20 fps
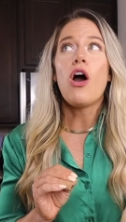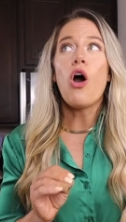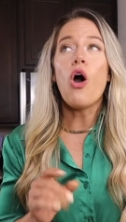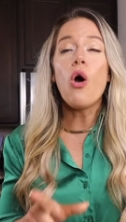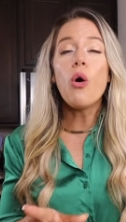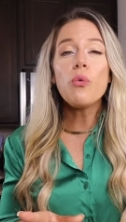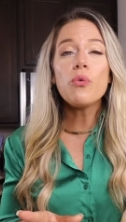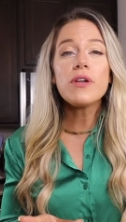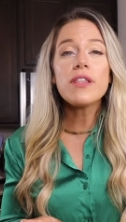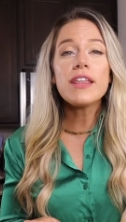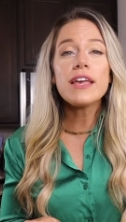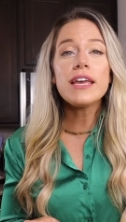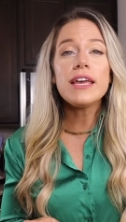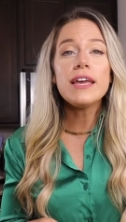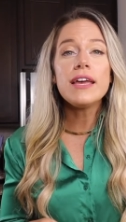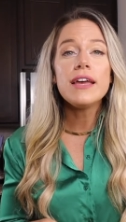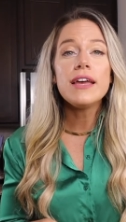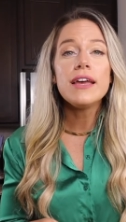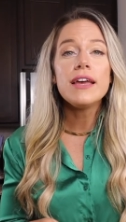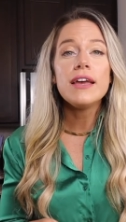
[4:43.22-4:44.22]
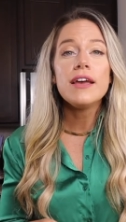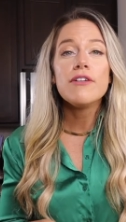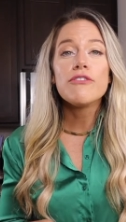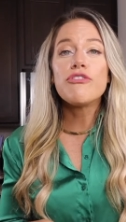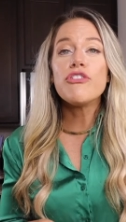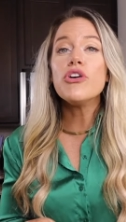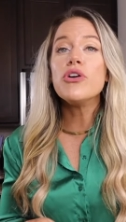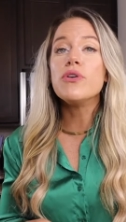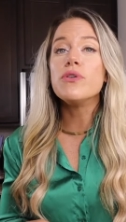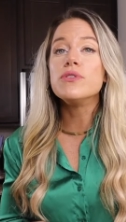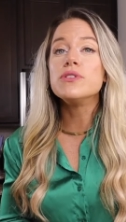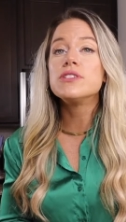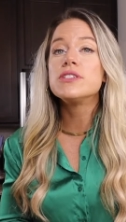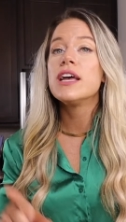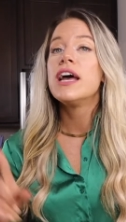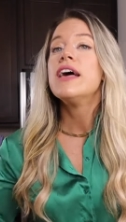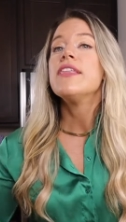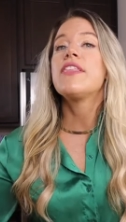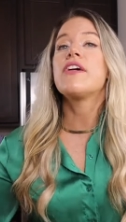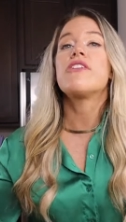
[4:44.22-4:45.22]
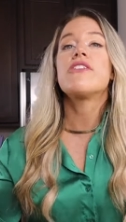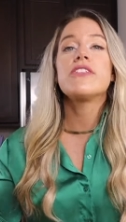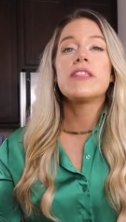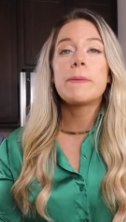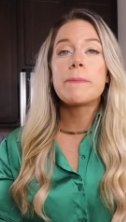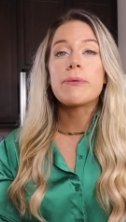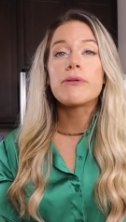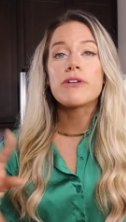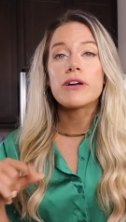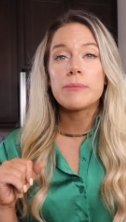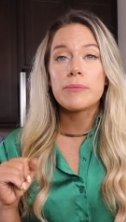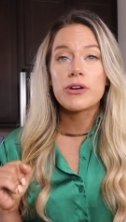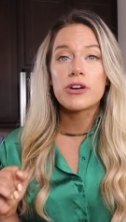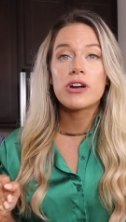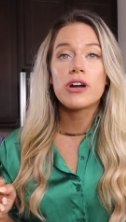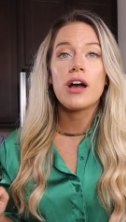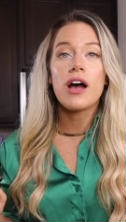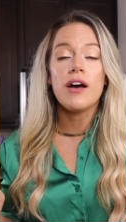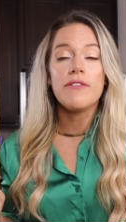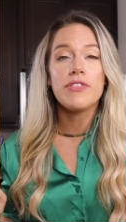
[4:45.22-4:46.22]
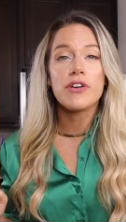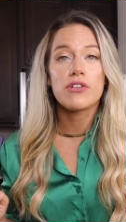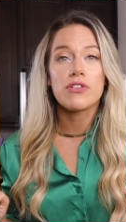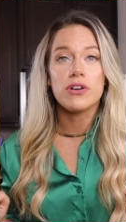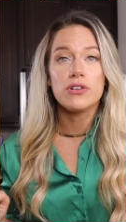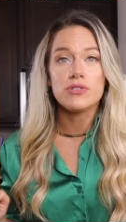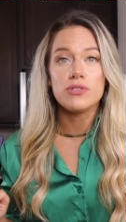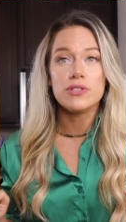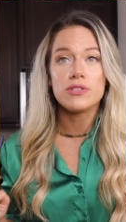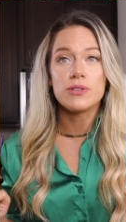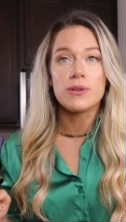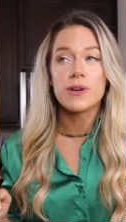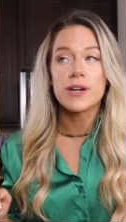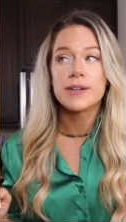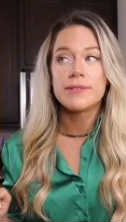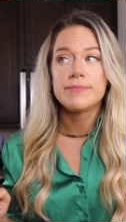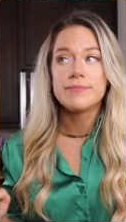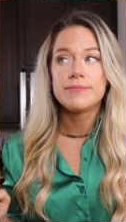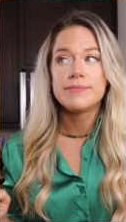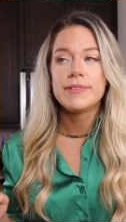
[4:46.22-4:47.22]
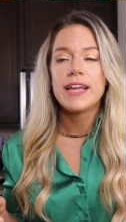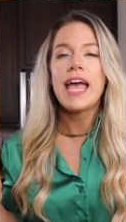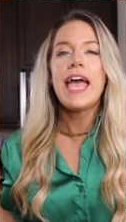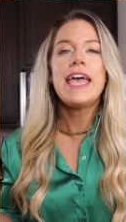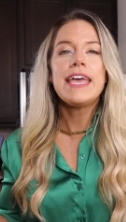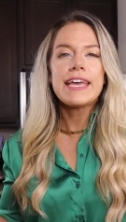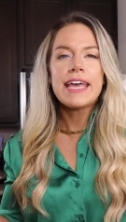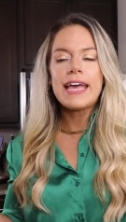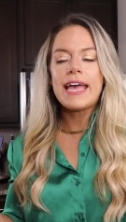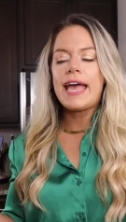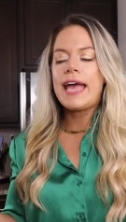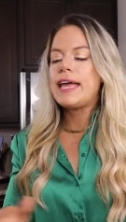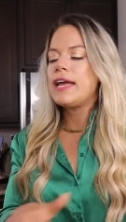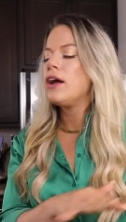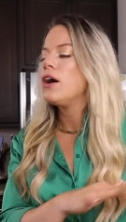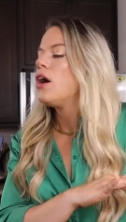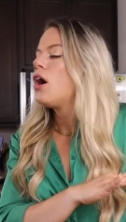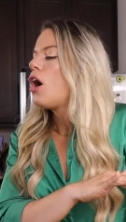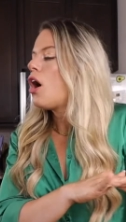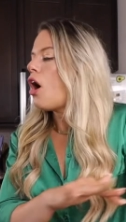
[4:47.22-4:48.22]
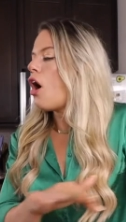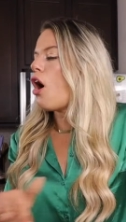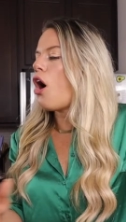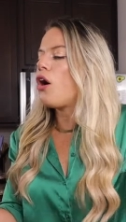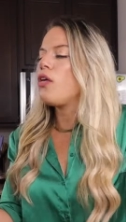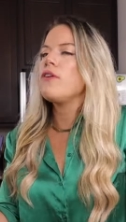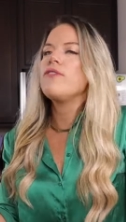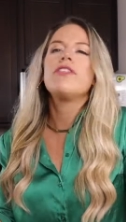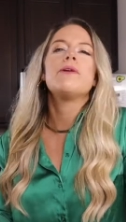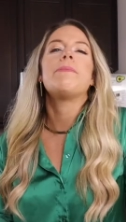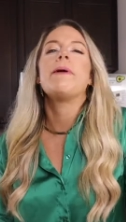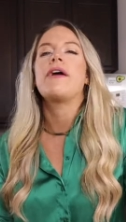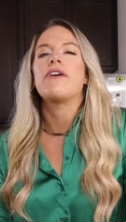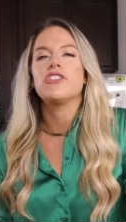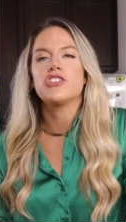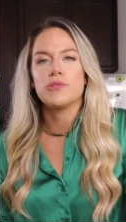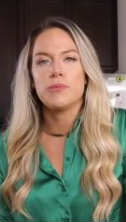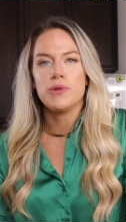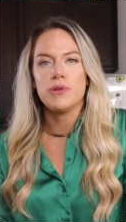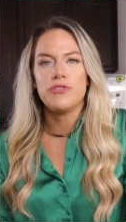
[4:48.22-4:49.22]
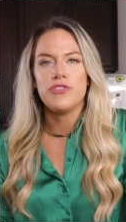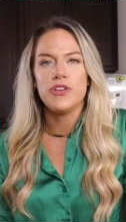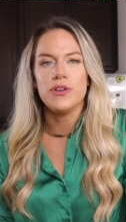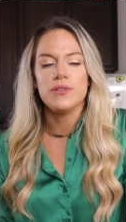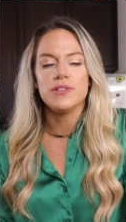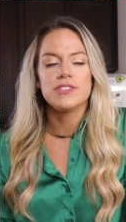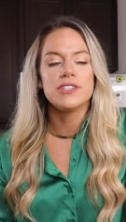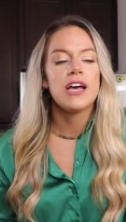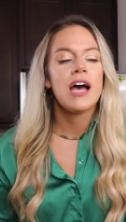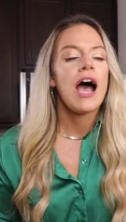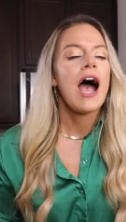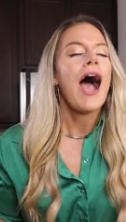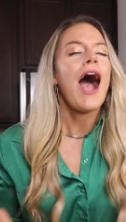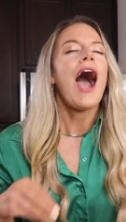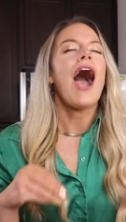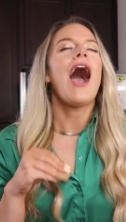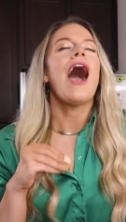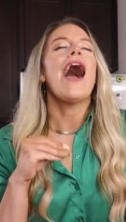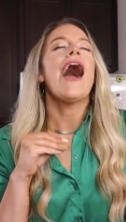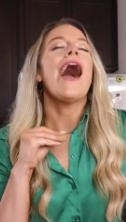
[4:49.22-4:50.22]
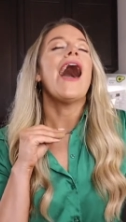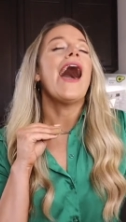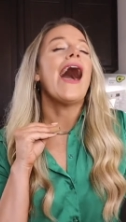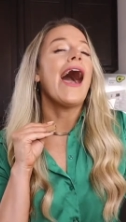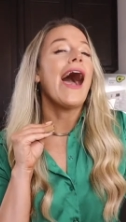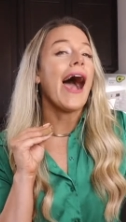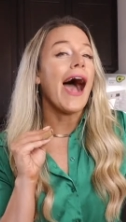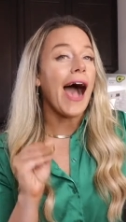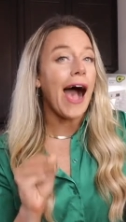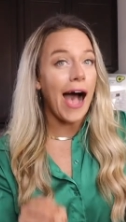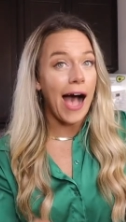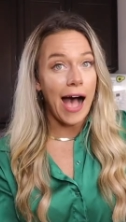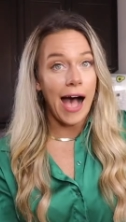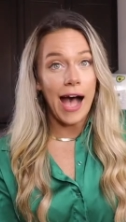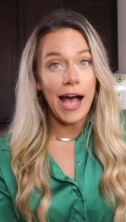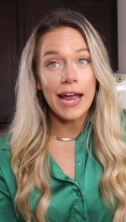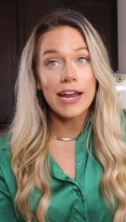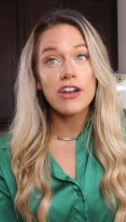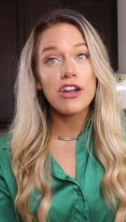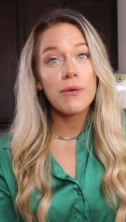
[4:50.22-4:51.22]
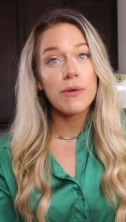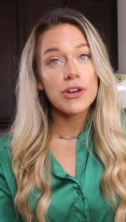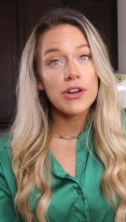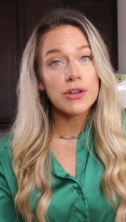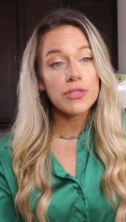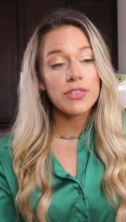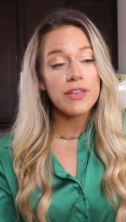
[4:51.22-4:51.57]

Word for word: only foods that are in the perimeter of the grocery store, AKA all of the perishable foods. I know what you're